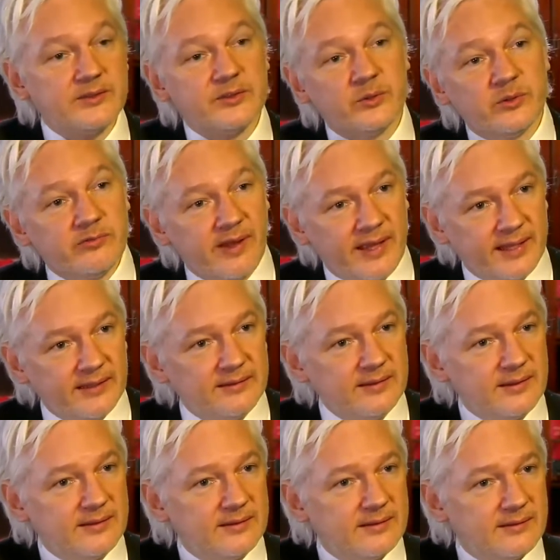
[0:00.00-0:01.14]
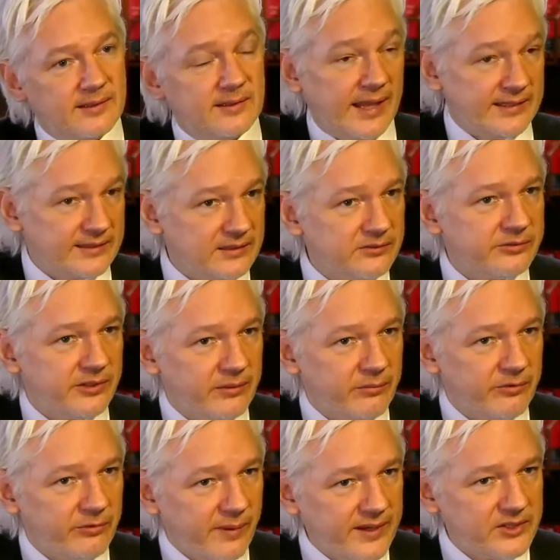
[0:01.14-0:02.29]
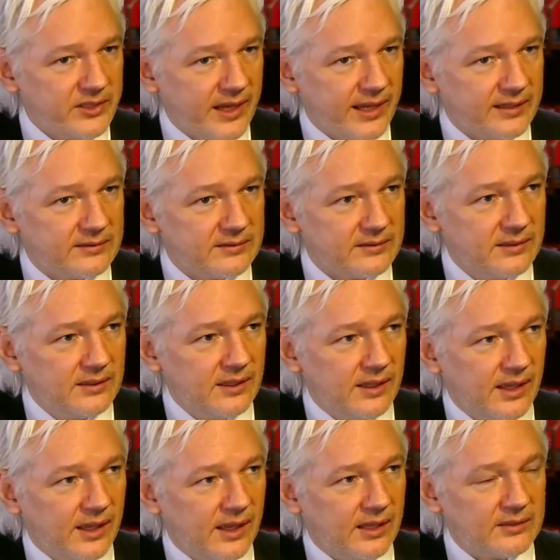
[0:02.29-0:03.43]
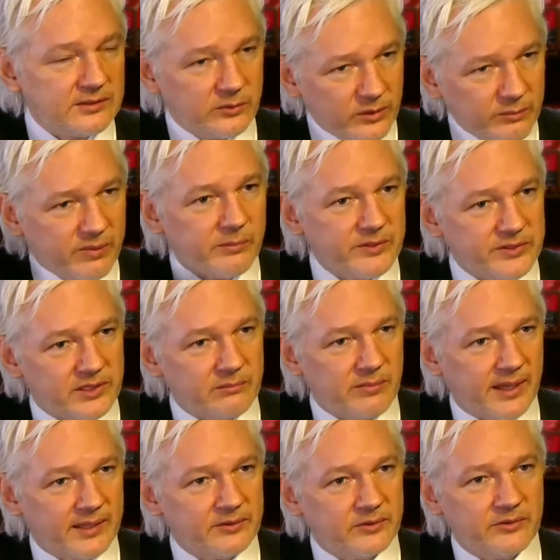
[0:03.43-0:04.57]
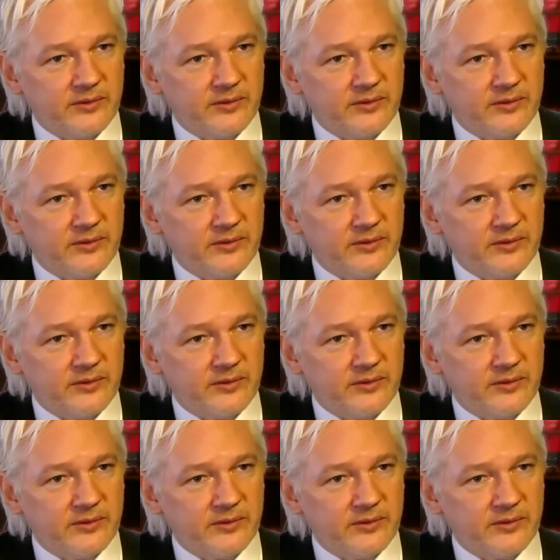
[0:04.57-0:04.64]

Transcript: to evade the Alaskan Freedom of Information Act. So we published them back in